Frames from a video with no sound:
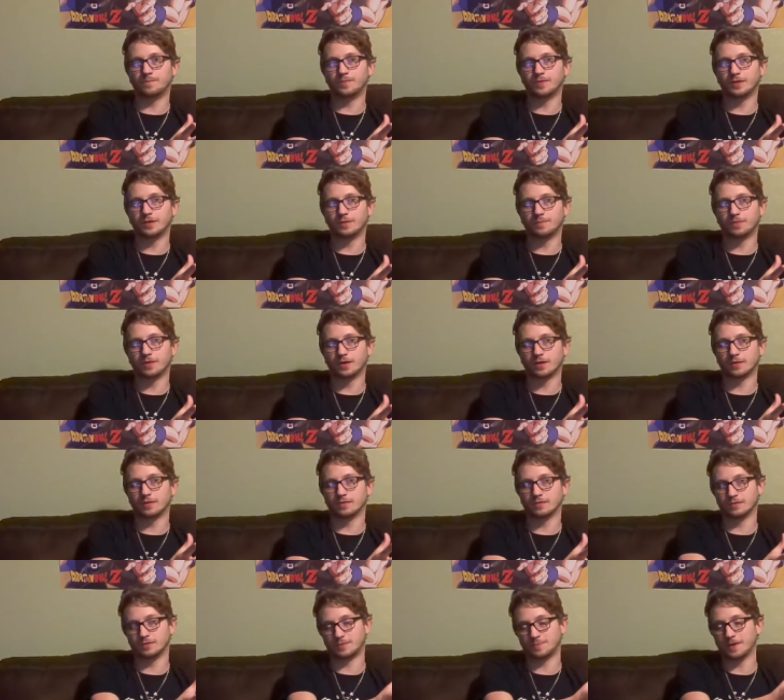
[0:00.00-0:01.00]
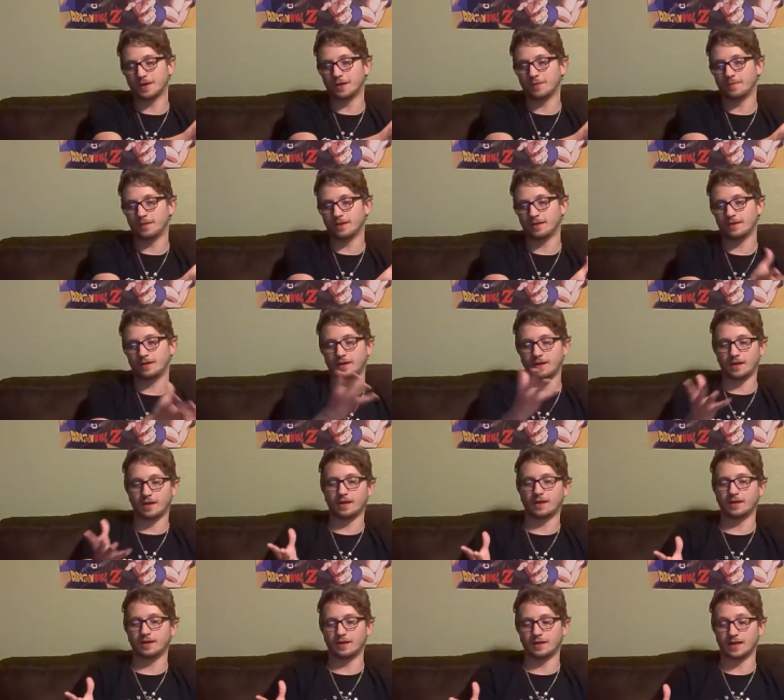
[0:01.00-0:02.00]
Peter Parker Spider-Man,
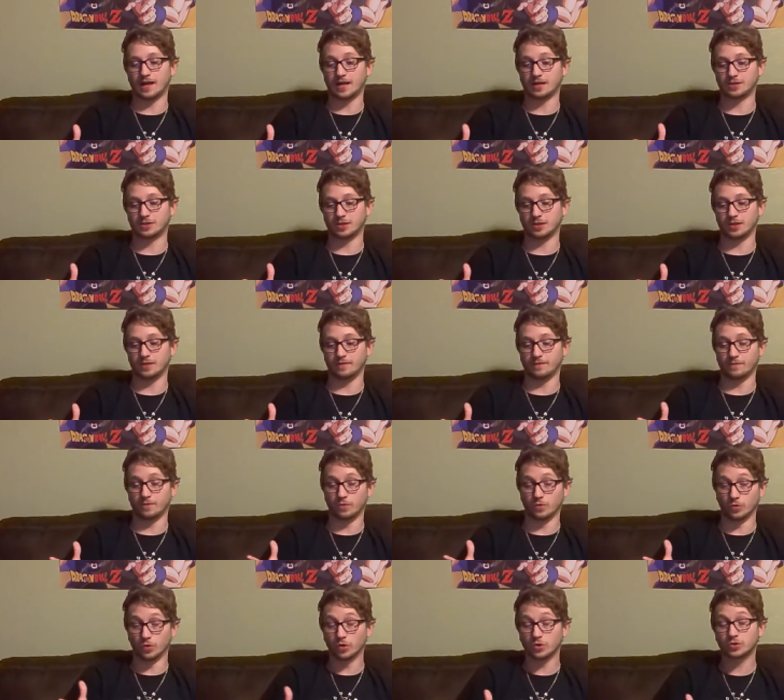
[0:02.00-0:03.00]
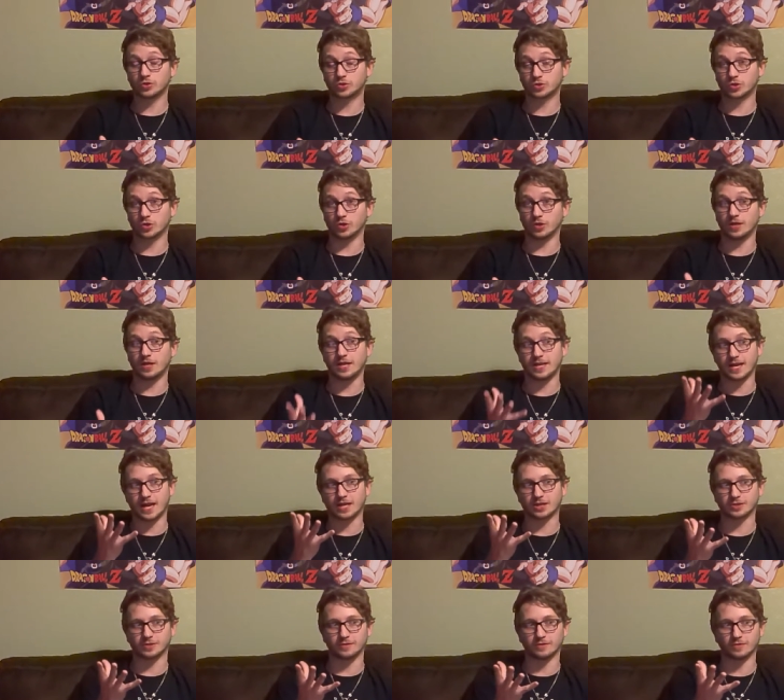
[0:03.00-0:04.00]
and it actually looks good, and he
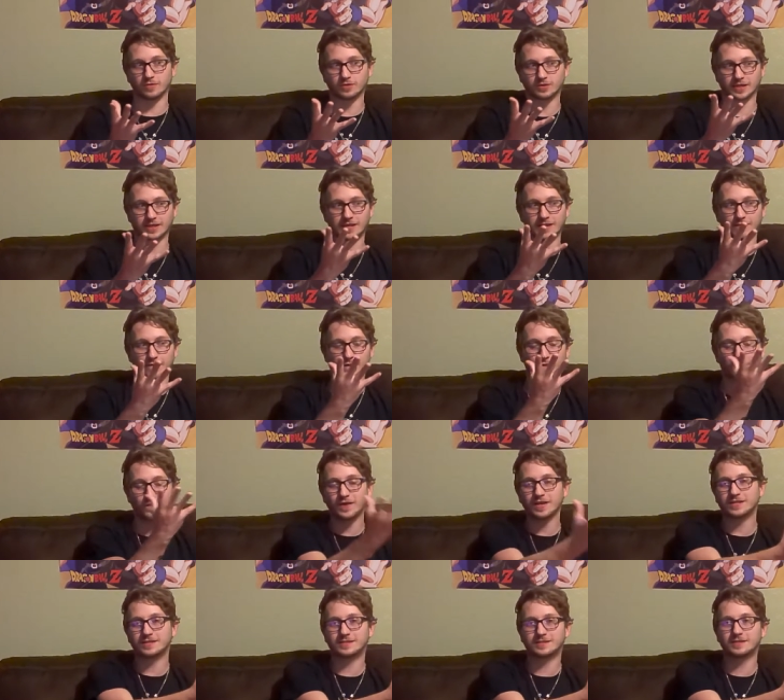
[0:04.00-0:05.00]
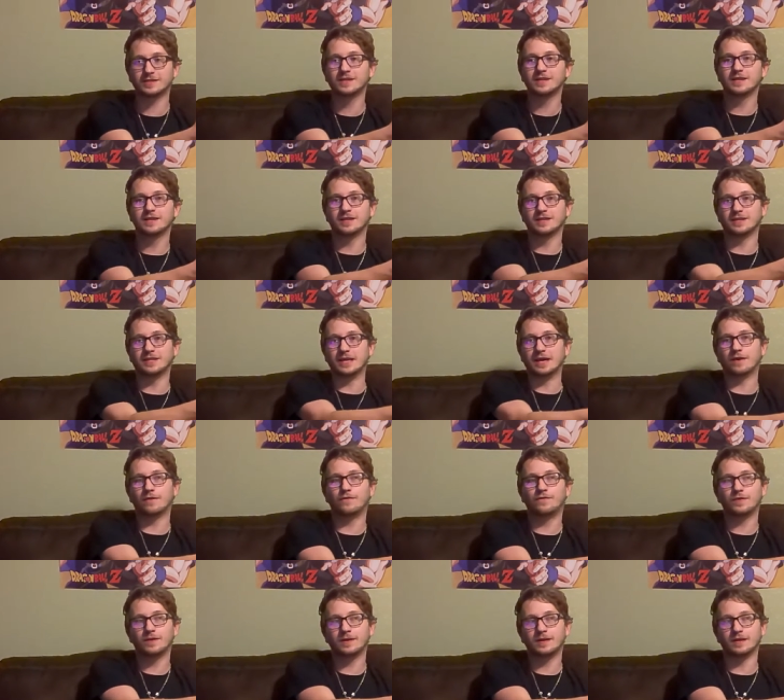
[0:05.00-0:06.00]
actually looks like he fits the
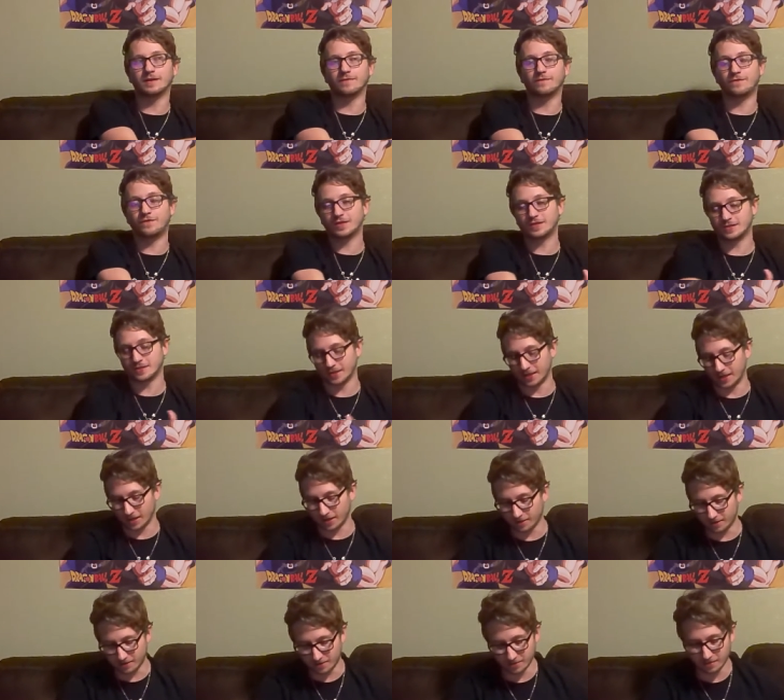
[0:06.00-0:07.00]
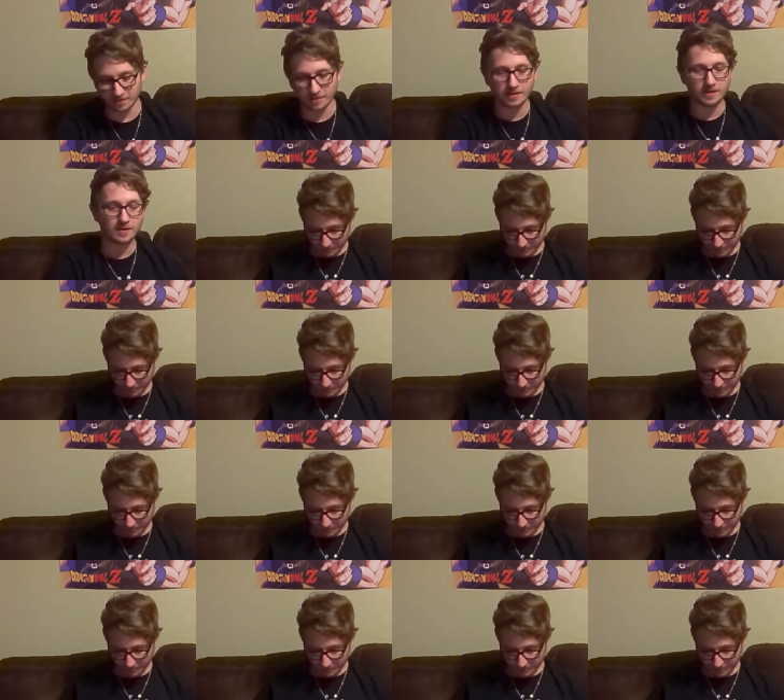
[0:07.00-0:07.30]
outfit and fits the character.